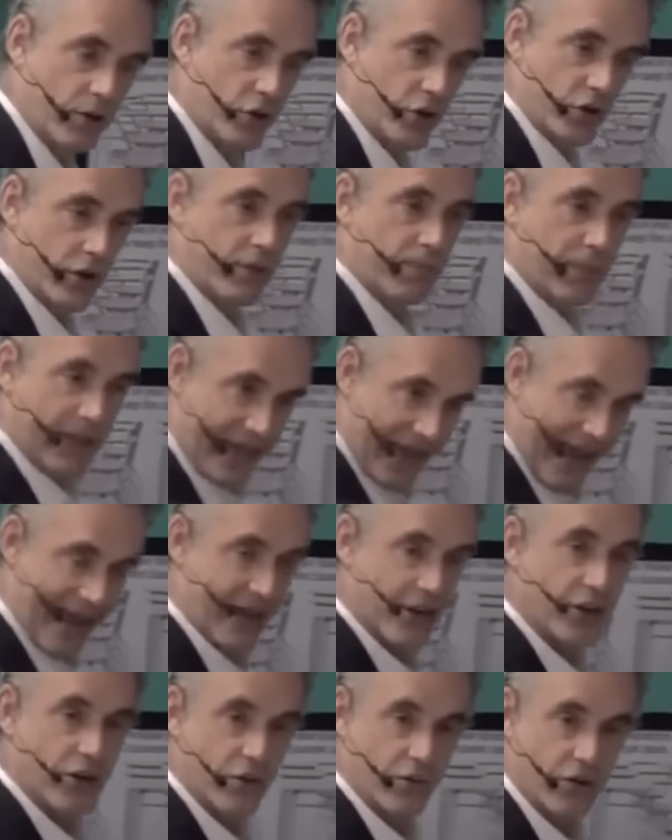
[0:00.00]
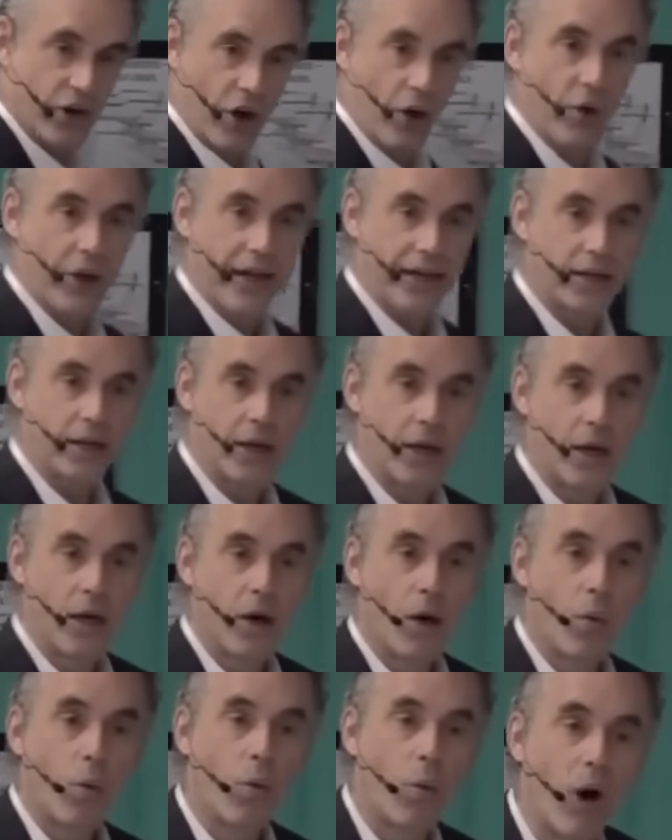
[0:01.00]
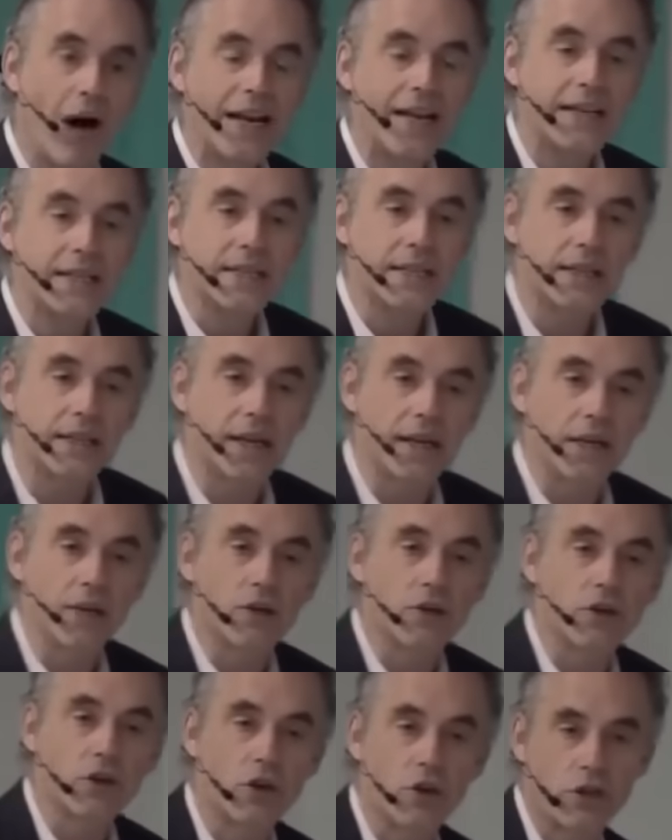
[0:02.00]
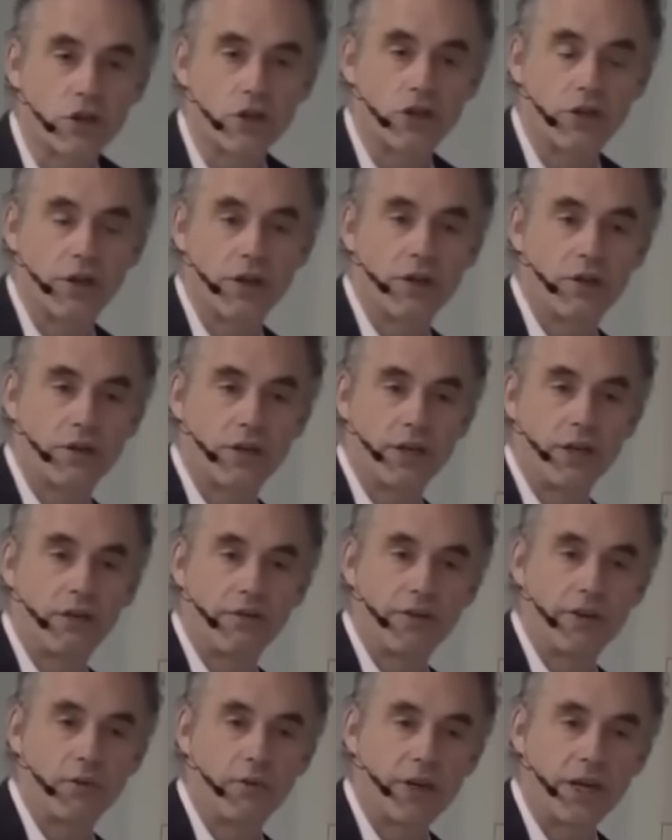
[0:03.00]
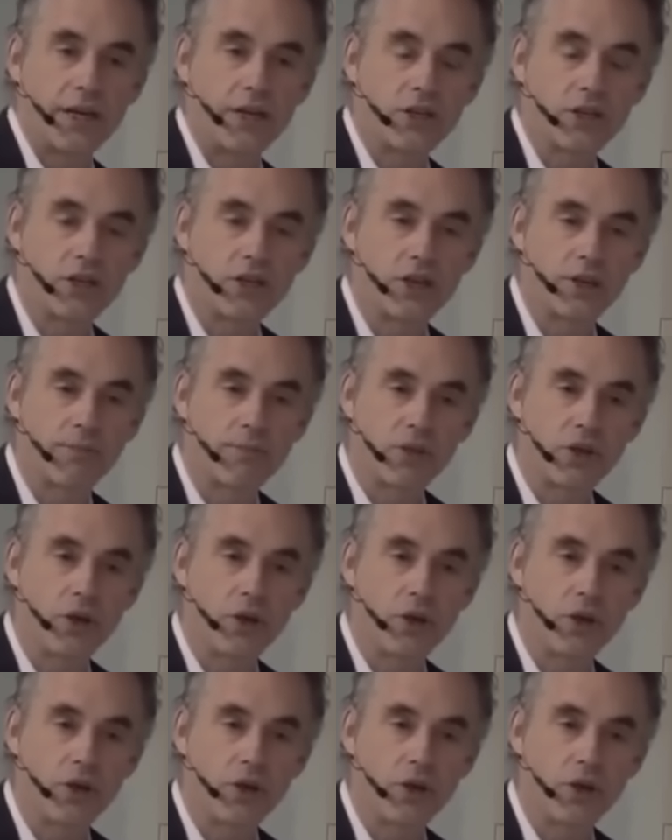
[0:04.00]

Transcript: should be and you know it, what is it that you're torturing yourself in relationship